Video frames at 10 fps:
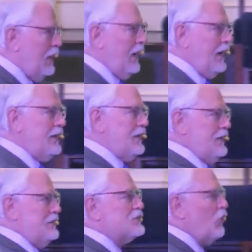
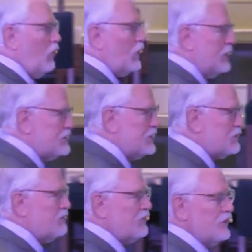Hades, or as it's
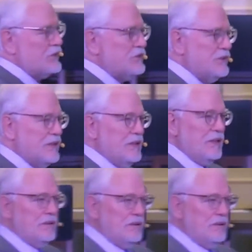referred to in the